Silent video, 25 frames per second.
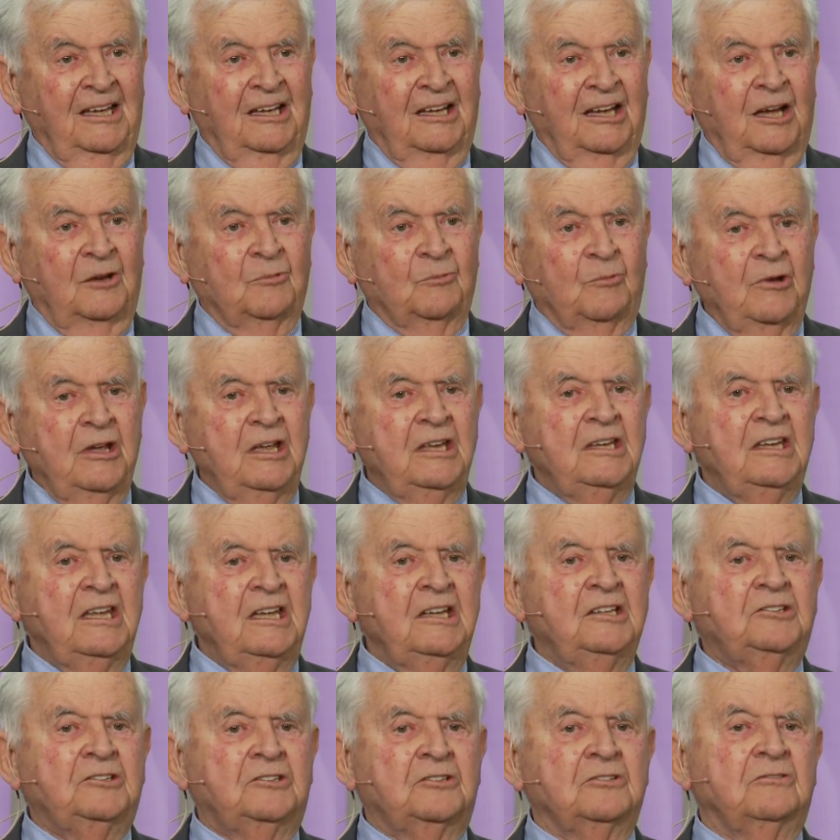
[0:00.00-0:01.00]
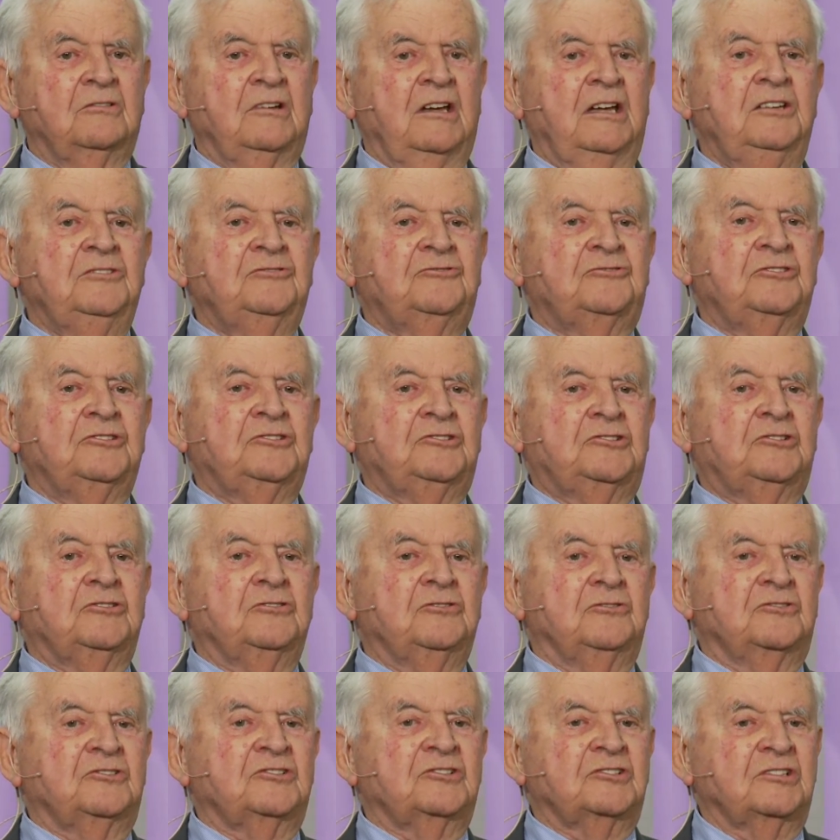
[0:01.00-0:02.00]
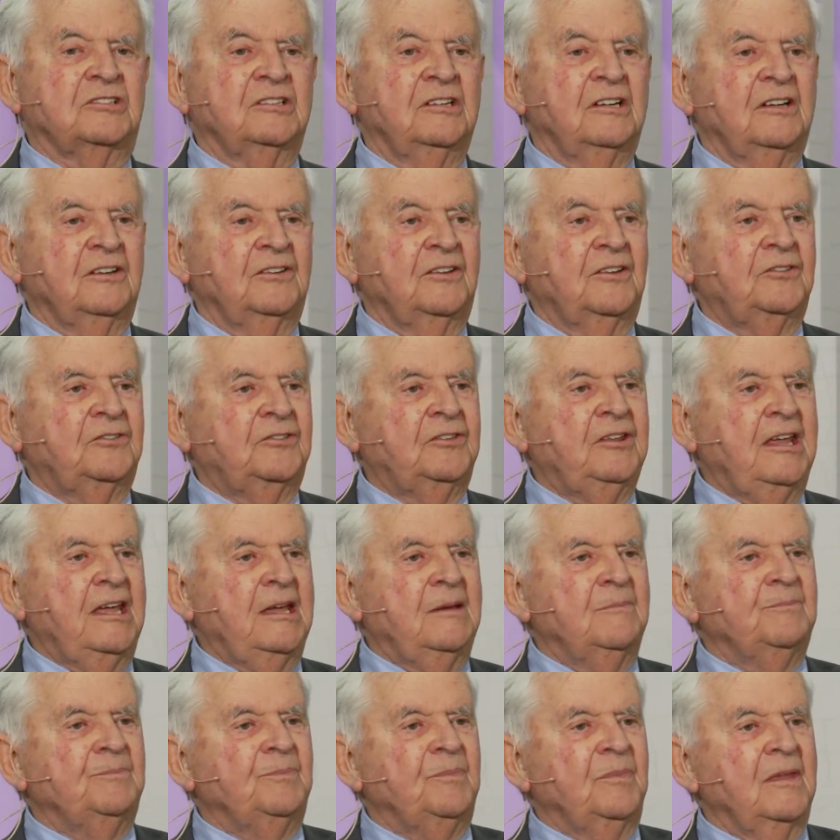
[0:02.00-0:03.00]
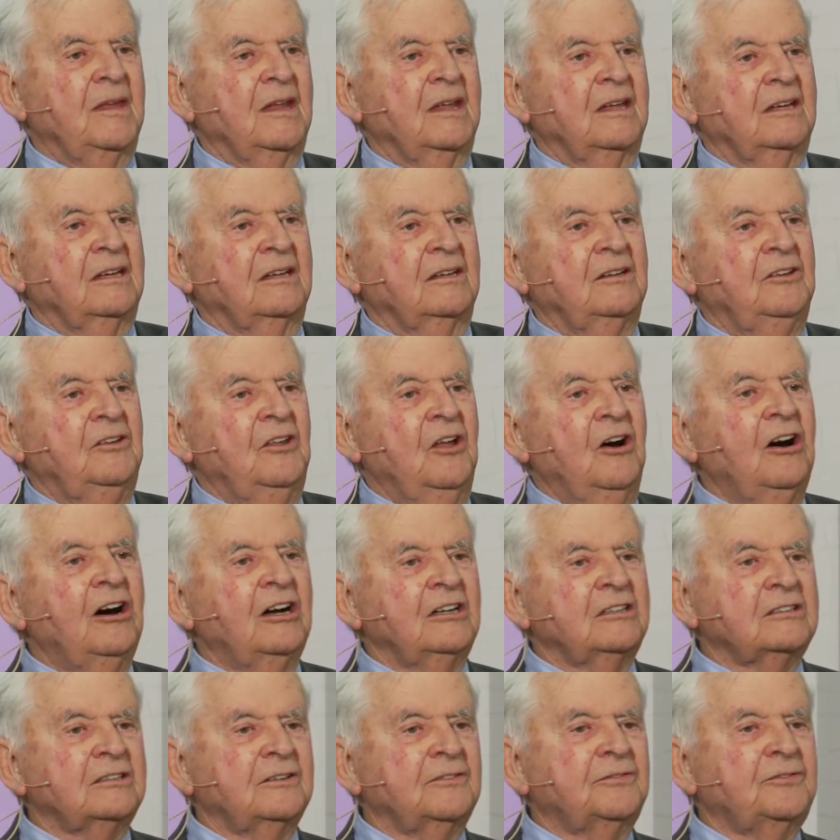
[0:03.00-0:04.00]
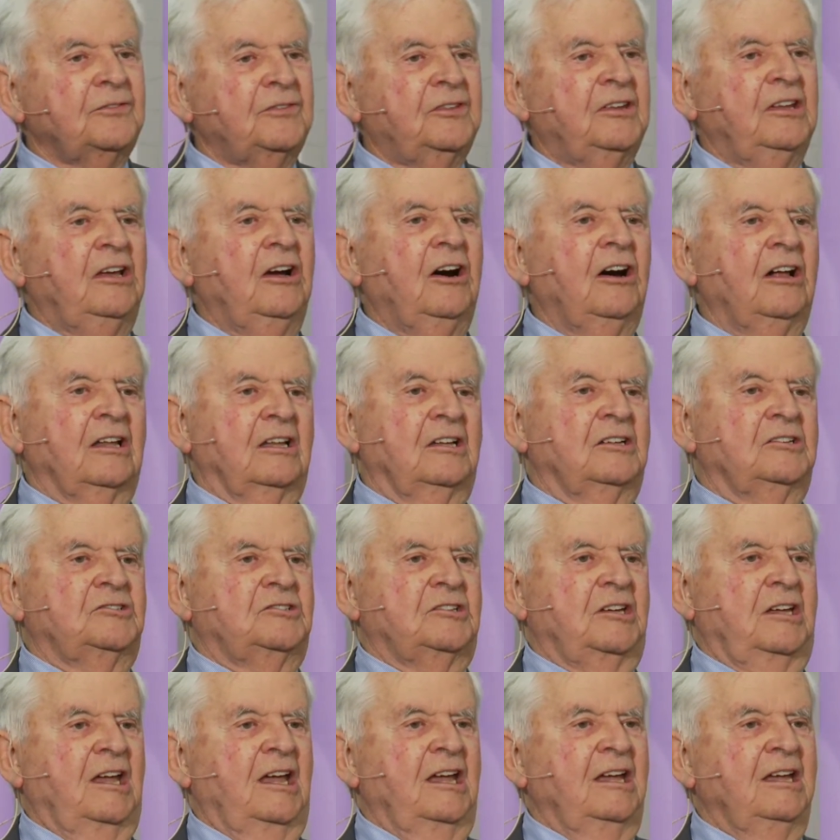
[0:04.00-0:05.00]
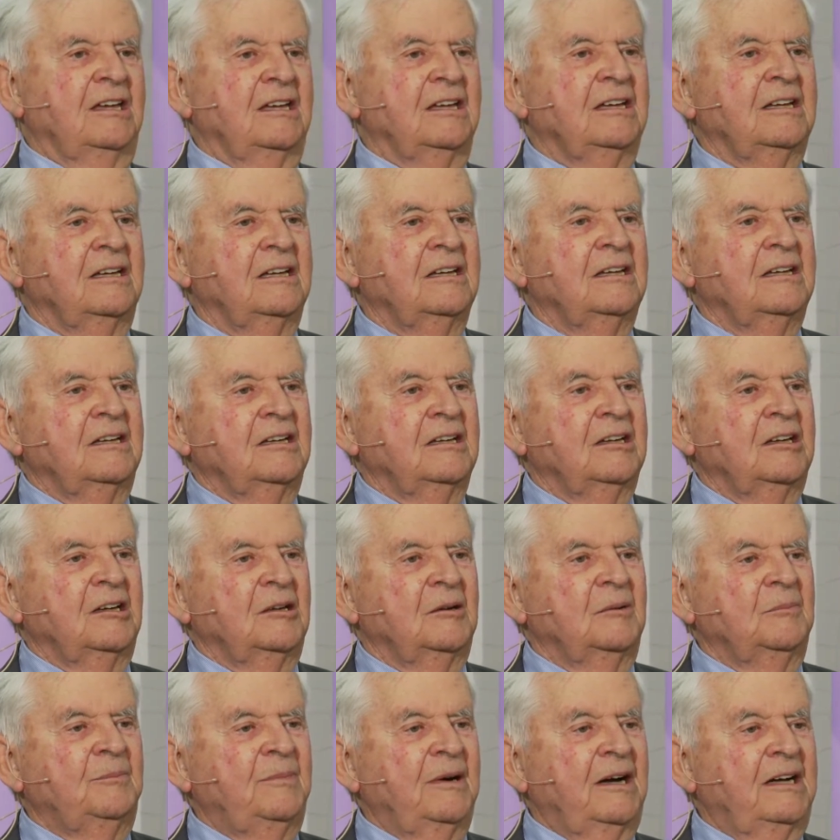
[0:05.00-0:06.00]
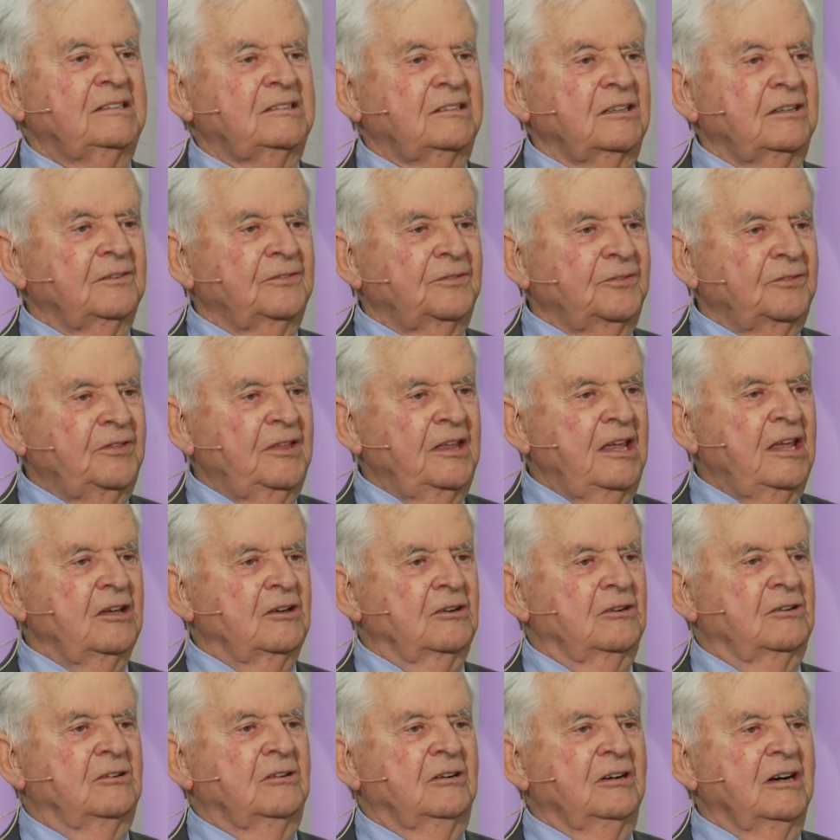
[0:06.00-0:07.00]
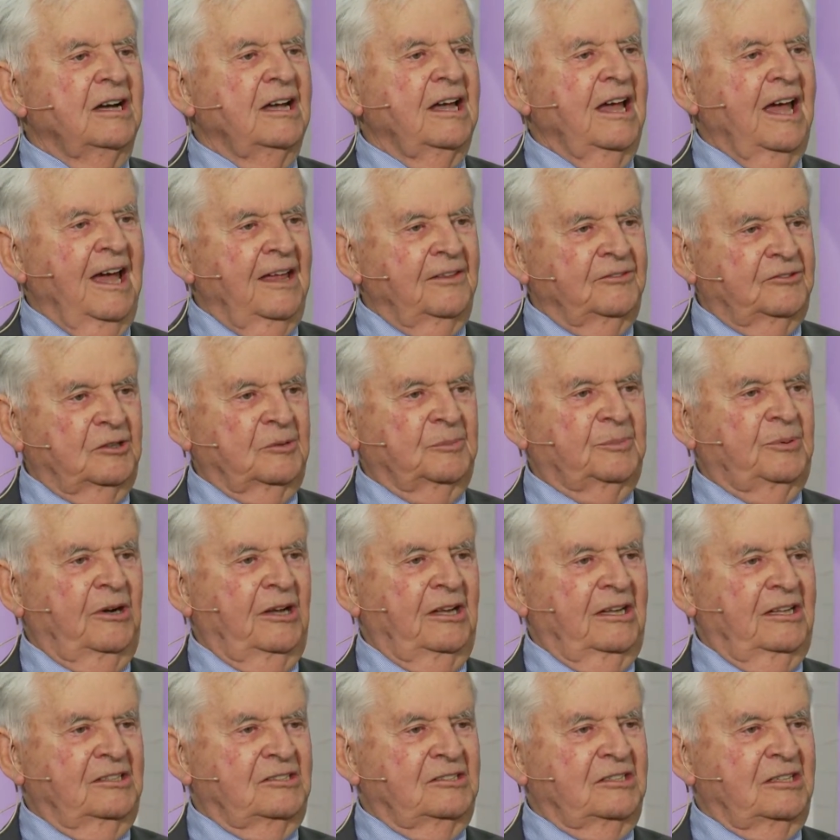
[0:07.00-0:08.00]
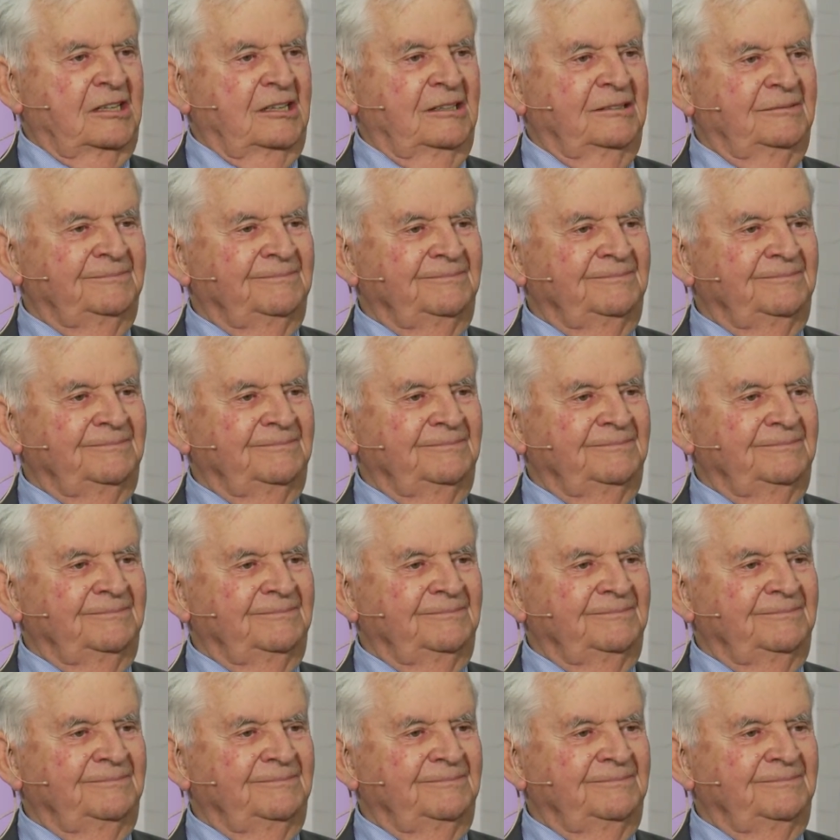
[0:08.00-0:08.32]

And we need to introduce the theme not of theology, but of theoanthropology.